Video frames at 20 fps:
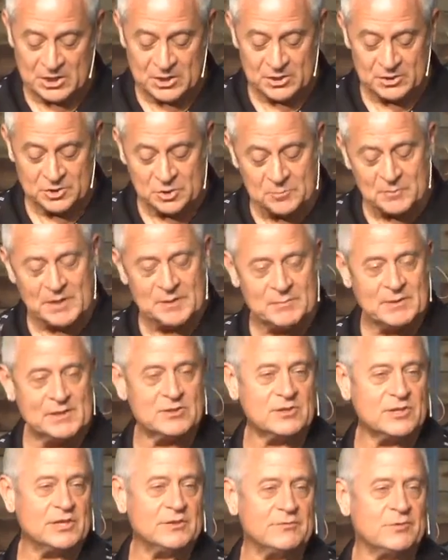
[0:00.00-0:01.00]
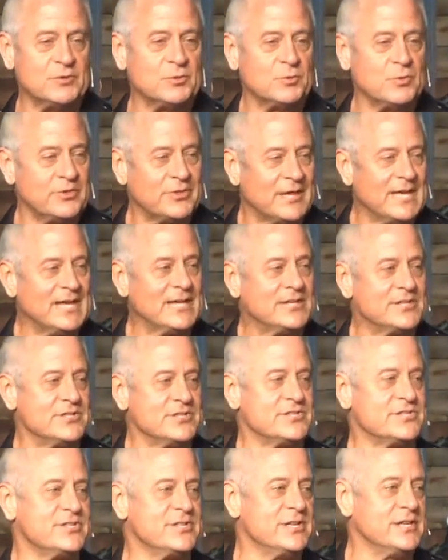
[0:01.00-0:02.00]
You may be living with hidden
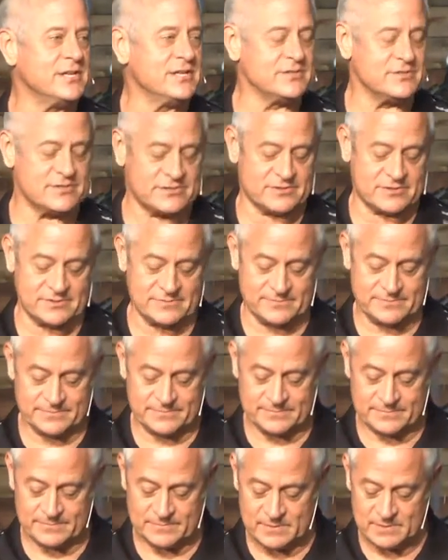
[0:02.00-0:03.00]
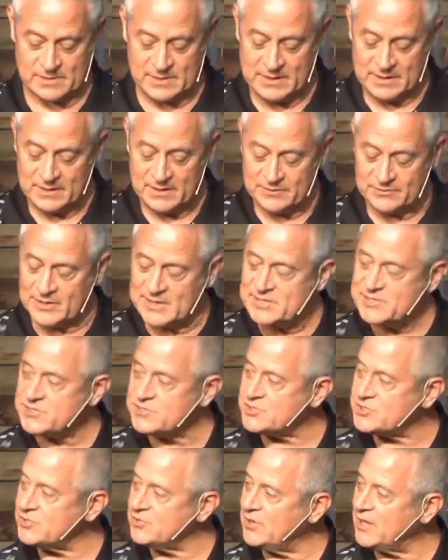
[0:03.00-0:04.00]
sins, things
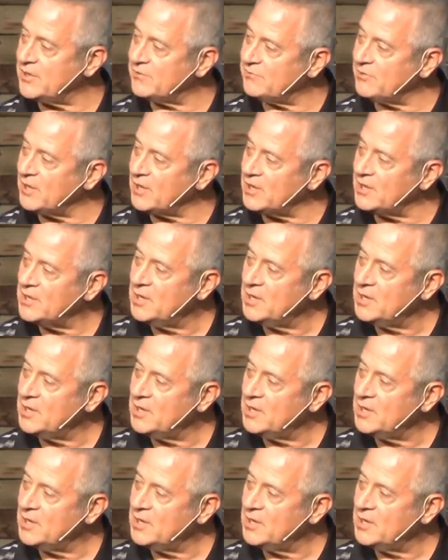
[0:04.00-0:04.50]
that you have not